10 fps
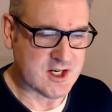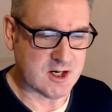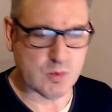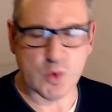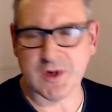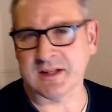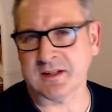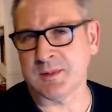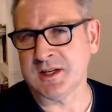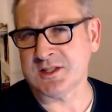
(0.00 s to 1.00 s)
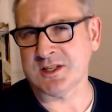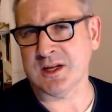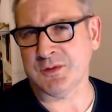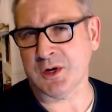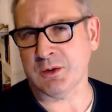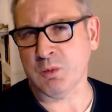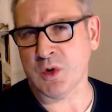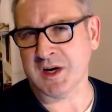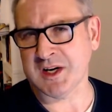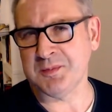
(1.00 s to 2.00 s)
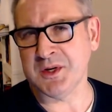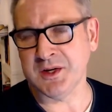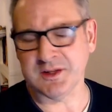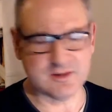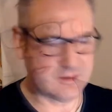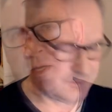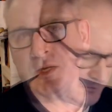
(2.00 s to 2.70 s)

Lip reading: are warning them to give her a wide berth.